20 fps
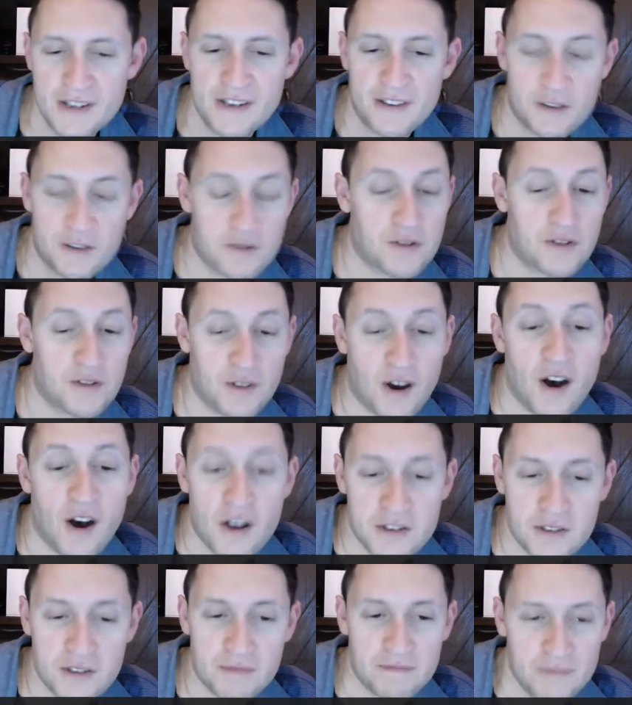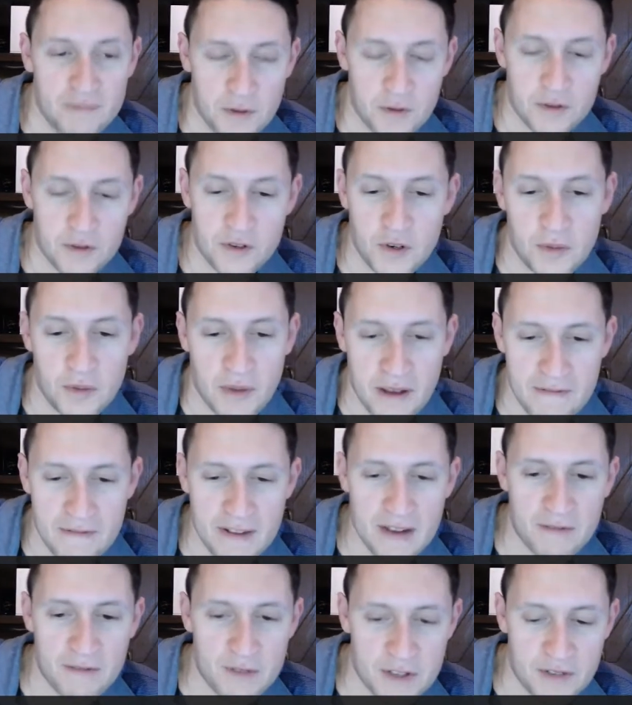Those are awesome. Those are two of my
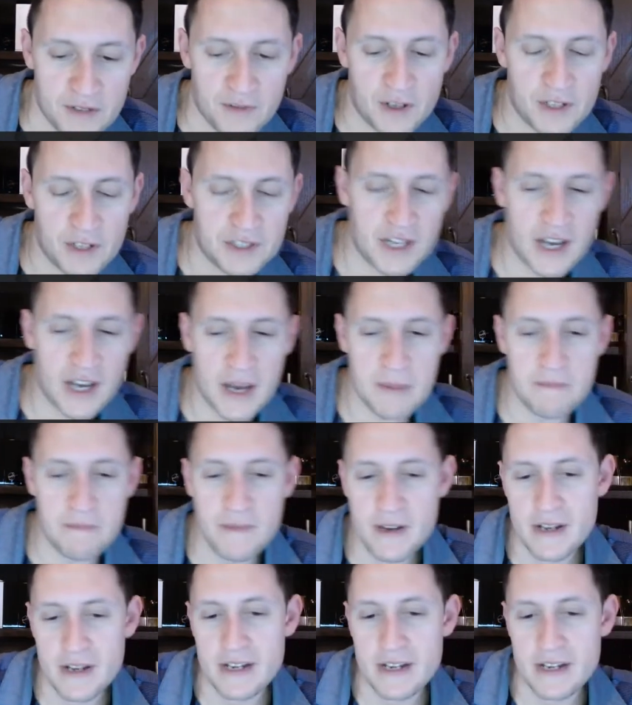favorites of all time.